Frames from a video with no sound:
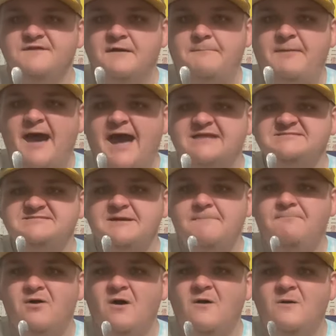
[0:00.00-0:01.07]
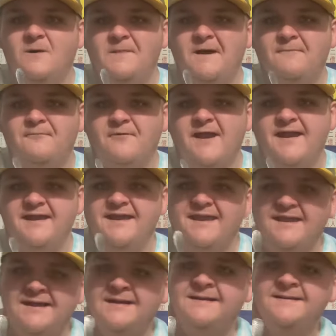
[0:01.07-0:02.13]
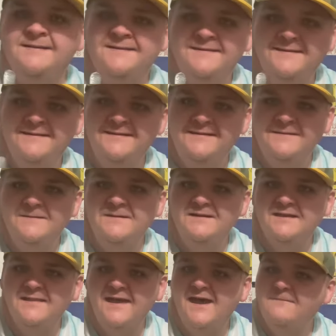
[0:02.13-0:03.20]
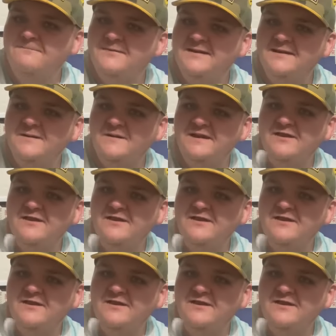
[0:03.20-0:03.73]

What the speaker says: our pasta bowled up right here. Look at that beauty.